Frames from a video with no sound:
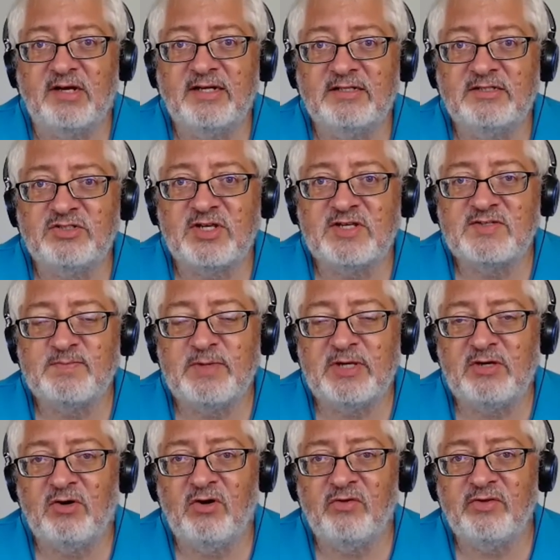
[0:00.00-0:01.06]
right? And just
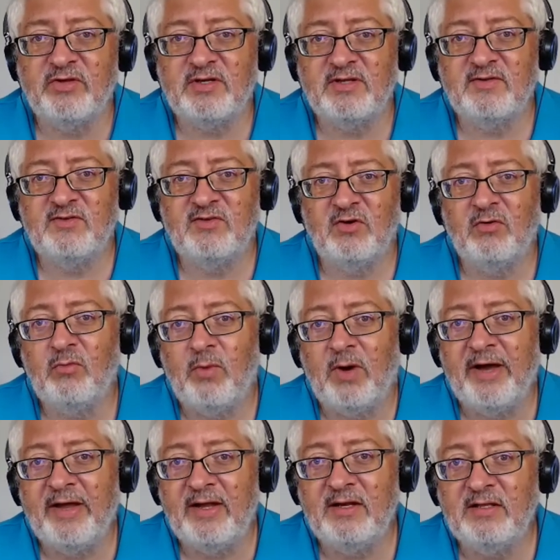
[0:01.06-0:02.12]
because it is so
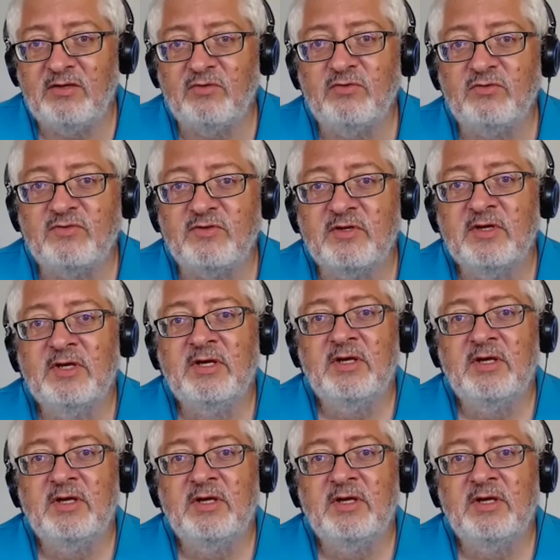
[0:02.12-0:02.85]
widely used,